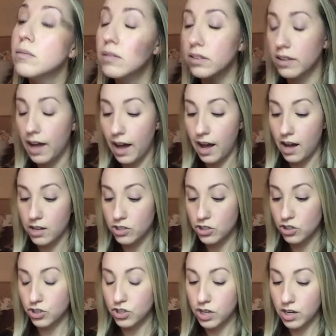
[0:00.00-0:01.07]

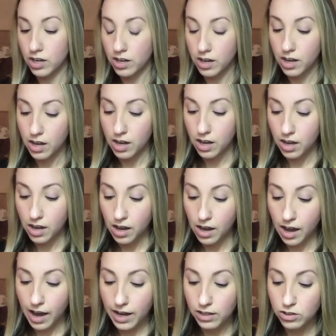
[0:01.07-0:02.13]
lash,
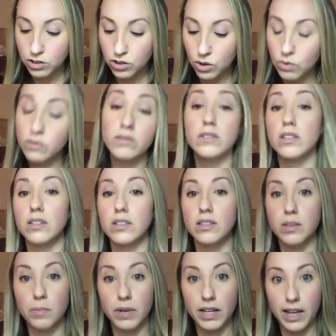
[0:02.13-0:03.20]
I don't
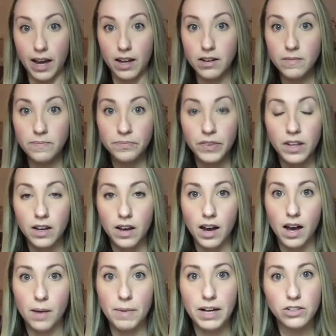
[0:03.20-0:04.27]
dip it again.
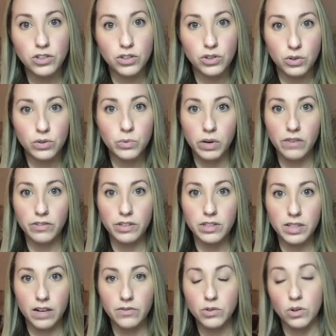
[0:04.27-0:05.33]
I just use whatever is
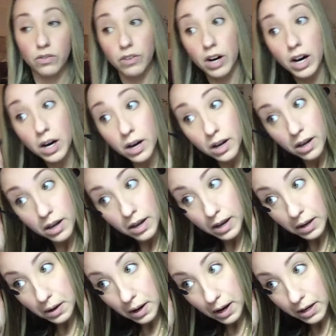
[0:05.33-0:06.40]
left over
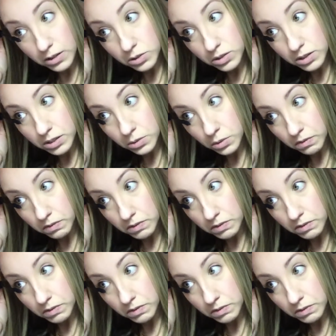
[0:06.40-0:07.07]
and I just sort of